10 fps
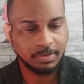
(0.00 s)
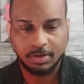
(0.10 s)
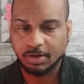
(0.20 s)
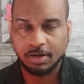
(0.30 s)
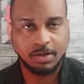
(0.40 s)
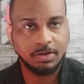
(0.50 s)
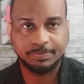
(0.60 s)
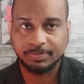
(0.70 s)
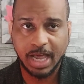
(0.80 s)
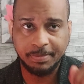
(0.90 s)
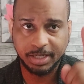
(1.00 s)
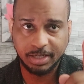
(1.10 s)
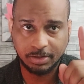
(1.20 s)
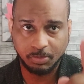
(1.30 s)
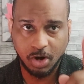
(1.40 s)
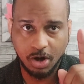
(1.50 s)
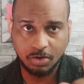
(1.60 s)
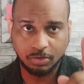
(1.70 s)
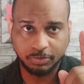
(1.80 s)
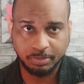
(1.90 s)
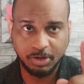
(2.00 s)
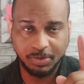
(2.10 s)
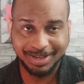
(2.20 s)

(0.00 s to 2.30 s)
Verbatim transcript: Oh, I'm gonna need some more articles from you.